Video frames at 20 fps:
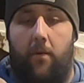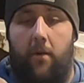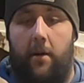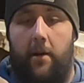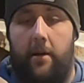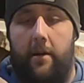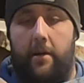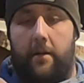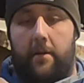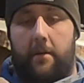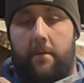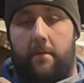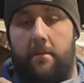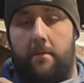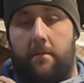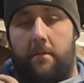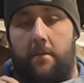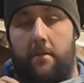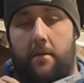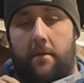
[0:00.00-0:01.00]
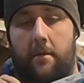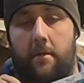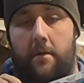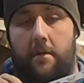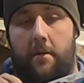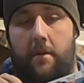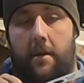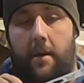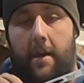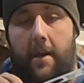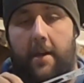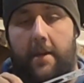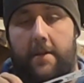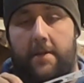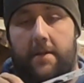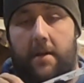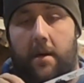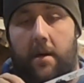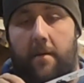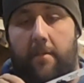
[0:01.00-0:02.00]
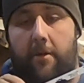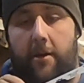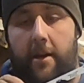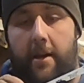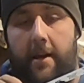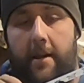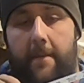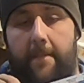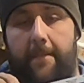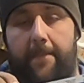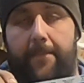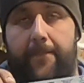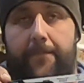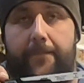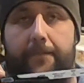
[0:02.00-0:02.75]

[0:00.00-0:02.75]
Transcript: one hacksaw blade.